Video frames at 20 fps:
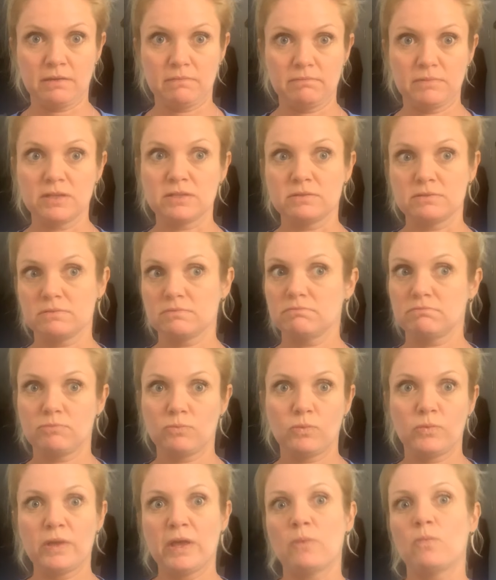is,
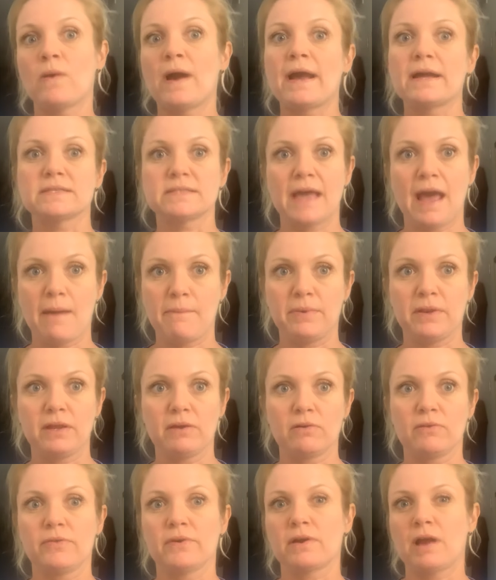and why it's
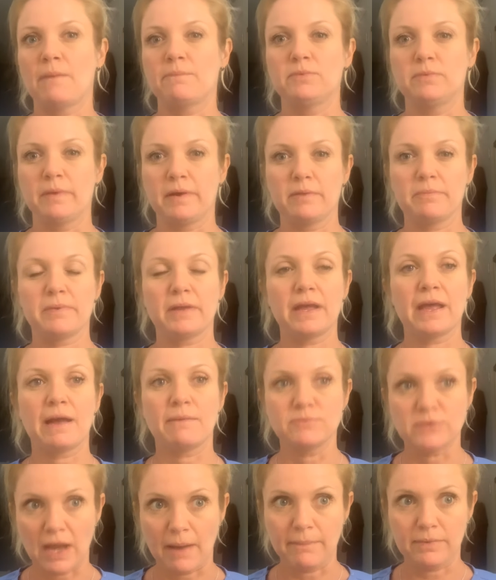happening, or their
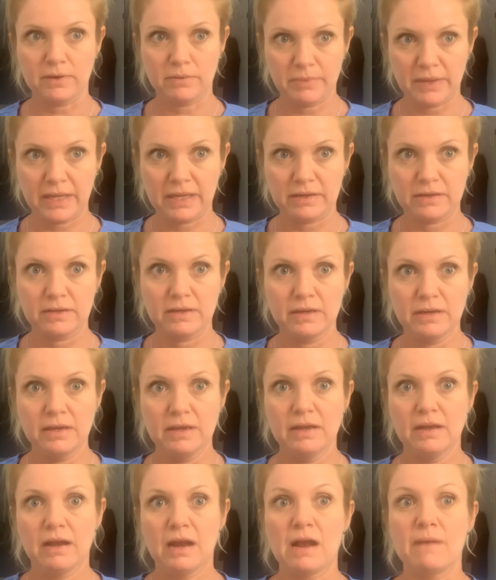abdominal pain.
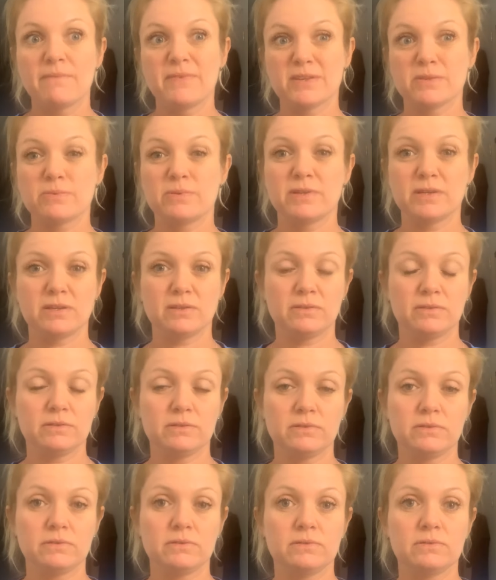This would
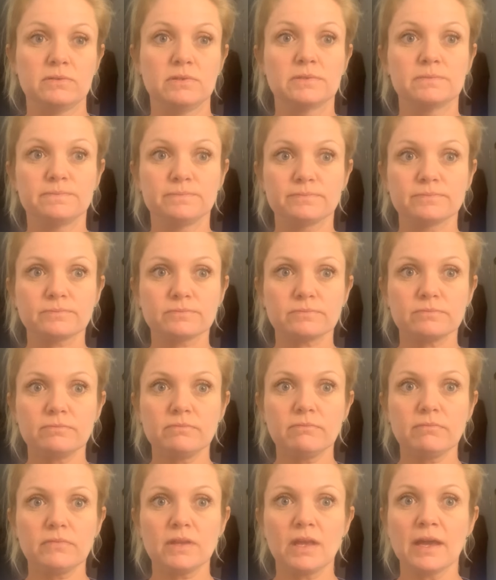include
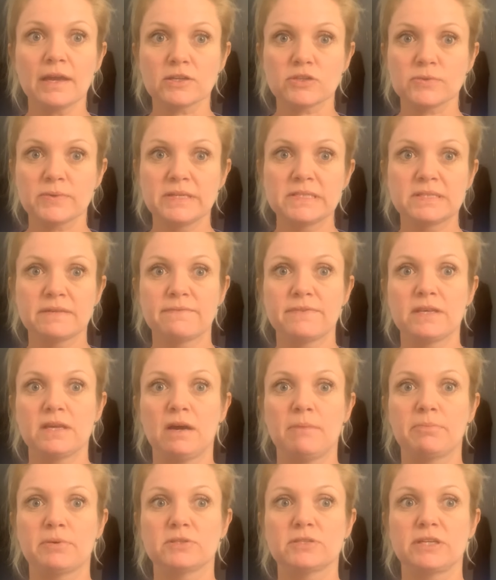x-rays of the
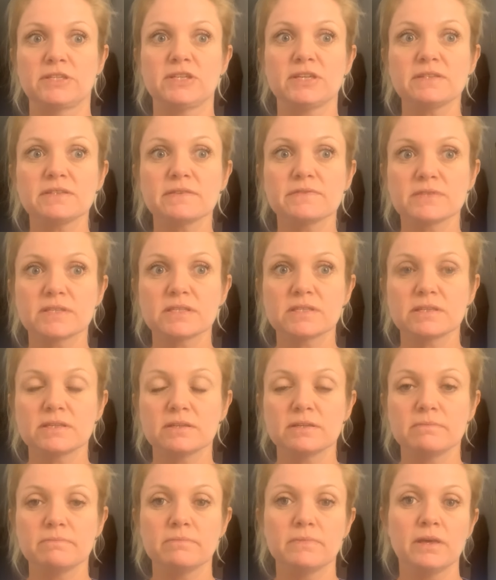upper digestive
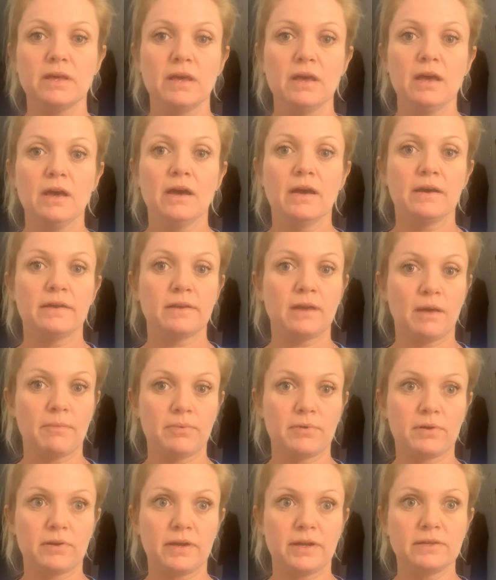system, an
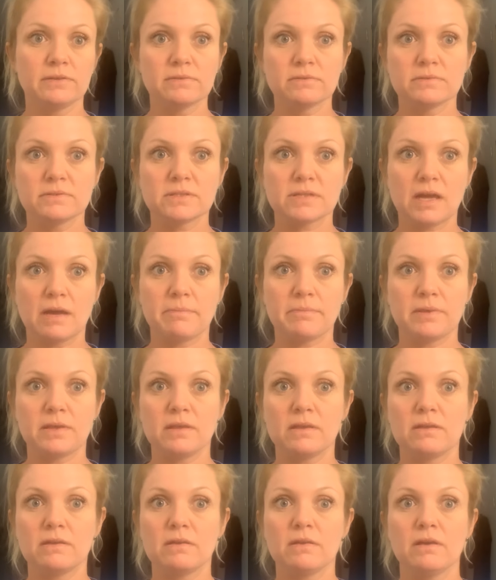upper
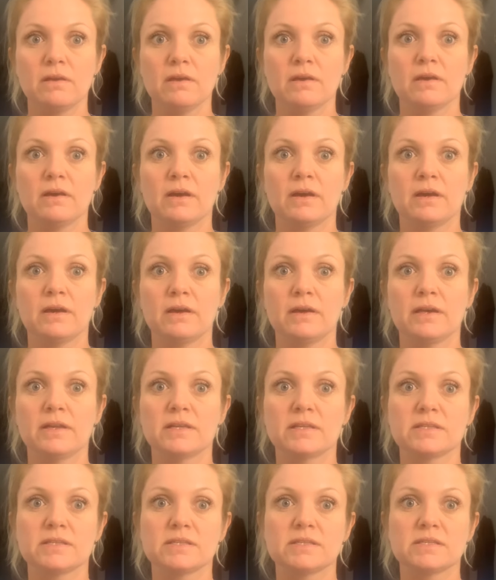endoscopy, an
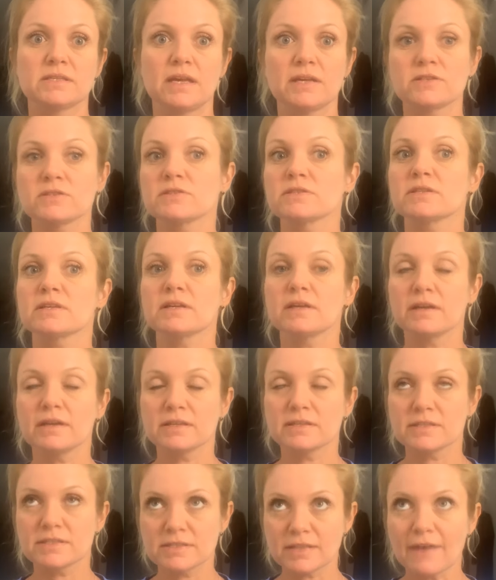
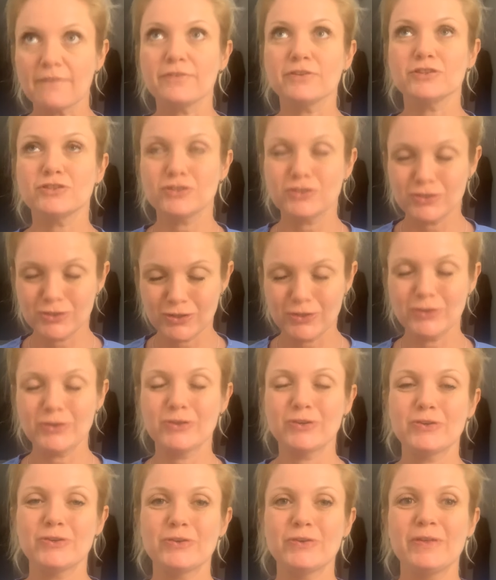
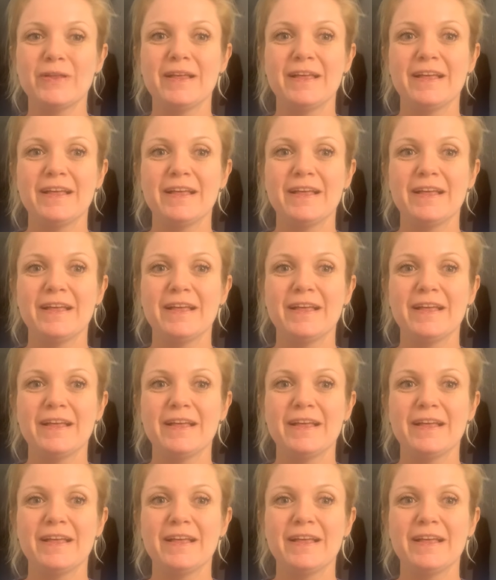esophageal